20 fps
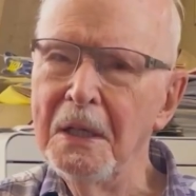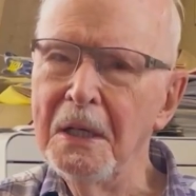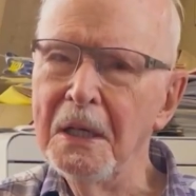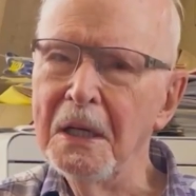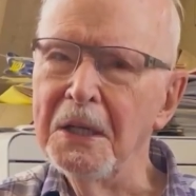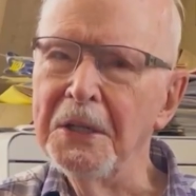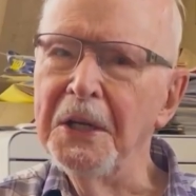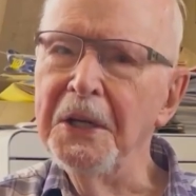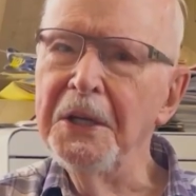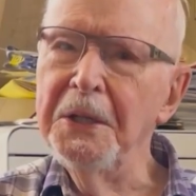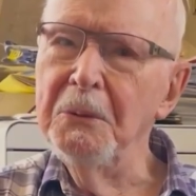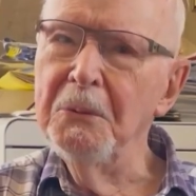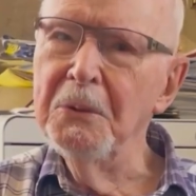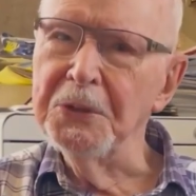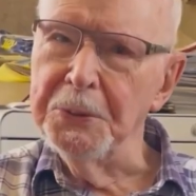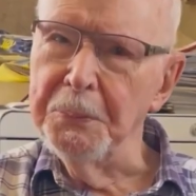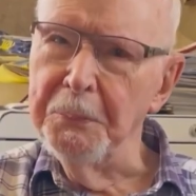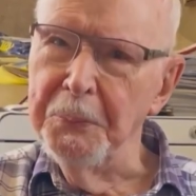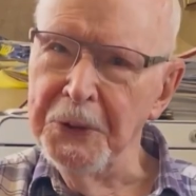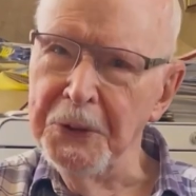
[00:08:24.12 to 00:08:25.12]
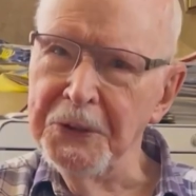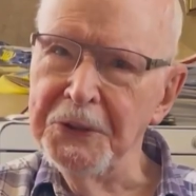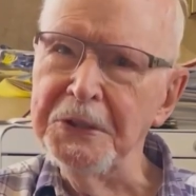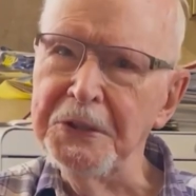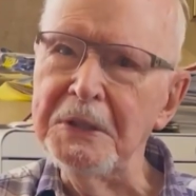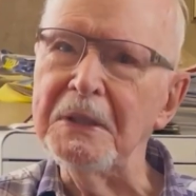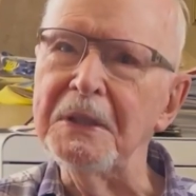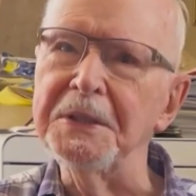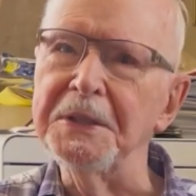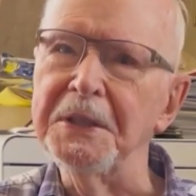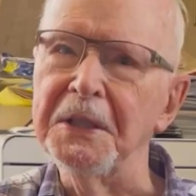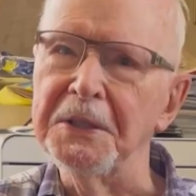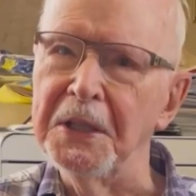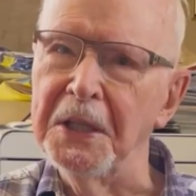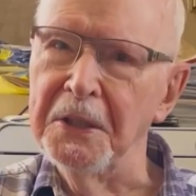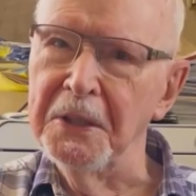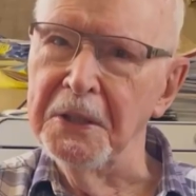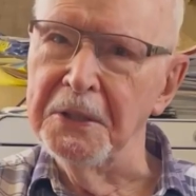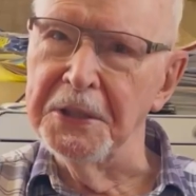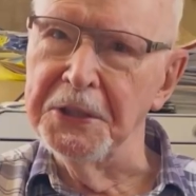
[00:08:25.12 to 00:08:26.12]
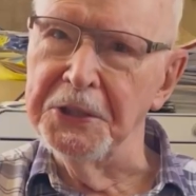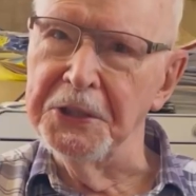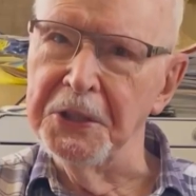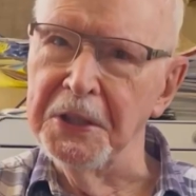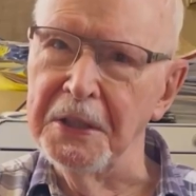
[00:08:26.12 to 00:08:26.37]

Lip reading: And he was personally encouraging.